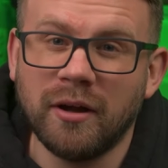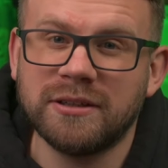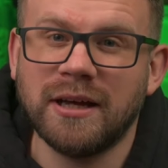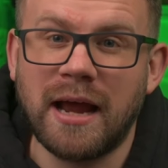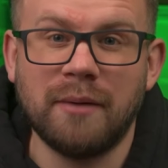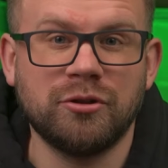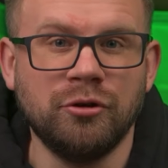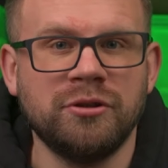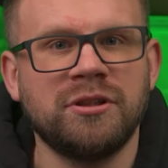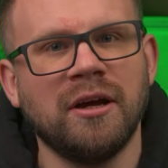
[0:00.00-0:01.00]
this at an
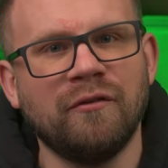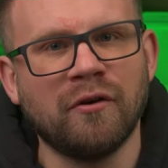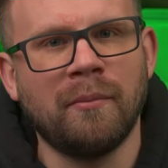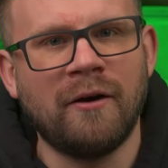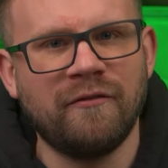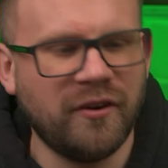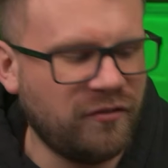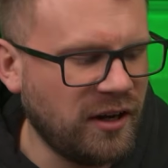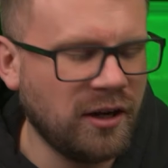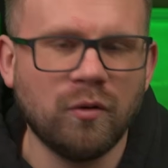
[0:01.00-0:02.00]
absolute steal for about
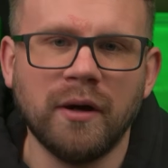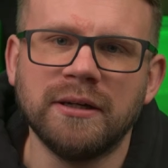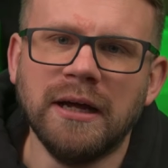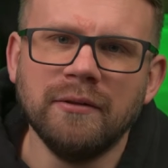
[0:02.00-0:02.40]
15 quid,